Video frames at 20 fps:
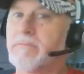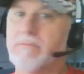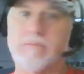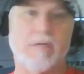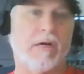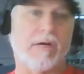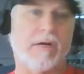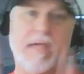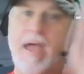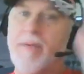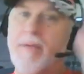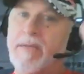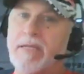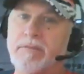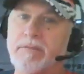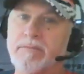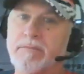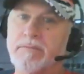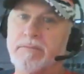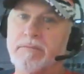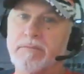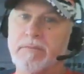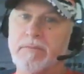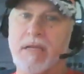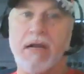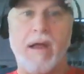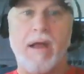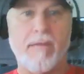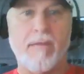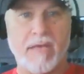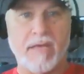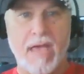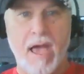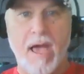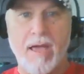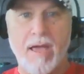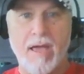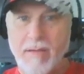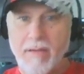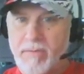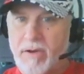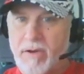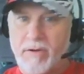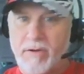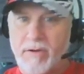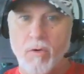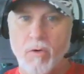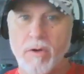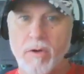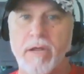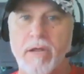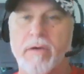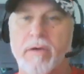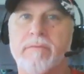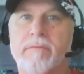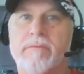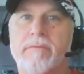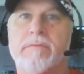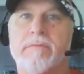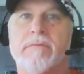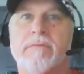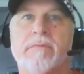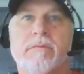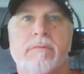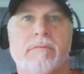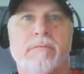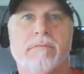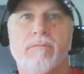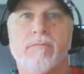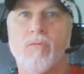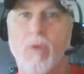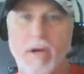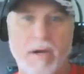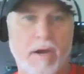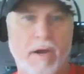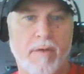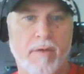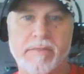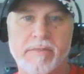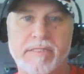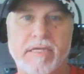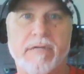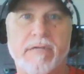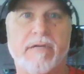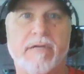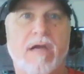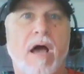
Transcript: They're coming. And I'm the guy. I'm here to warn you. 100%